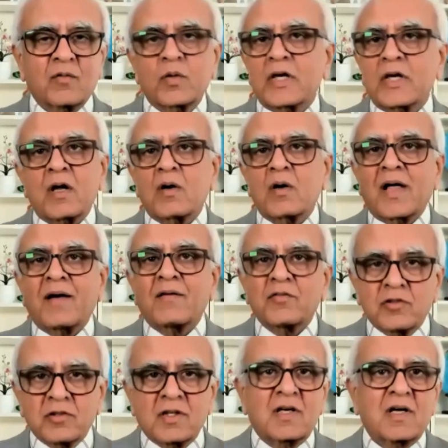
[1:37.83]
We cannot have
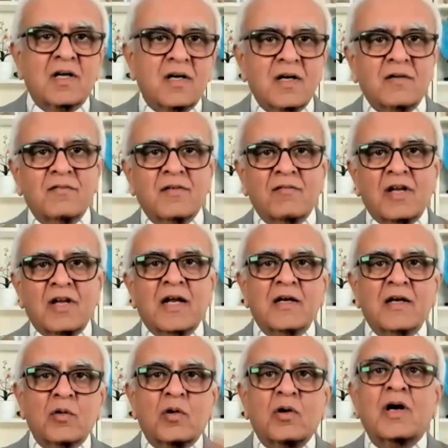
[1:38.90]
security. We will
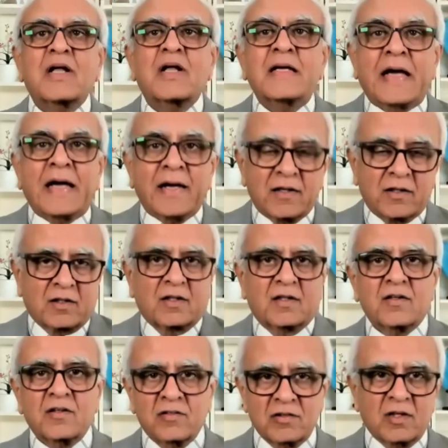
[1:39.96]
need to create
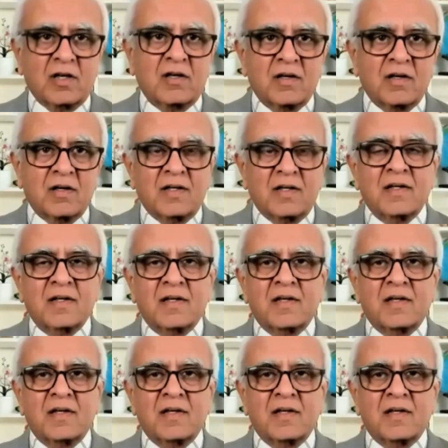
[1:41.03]
the security.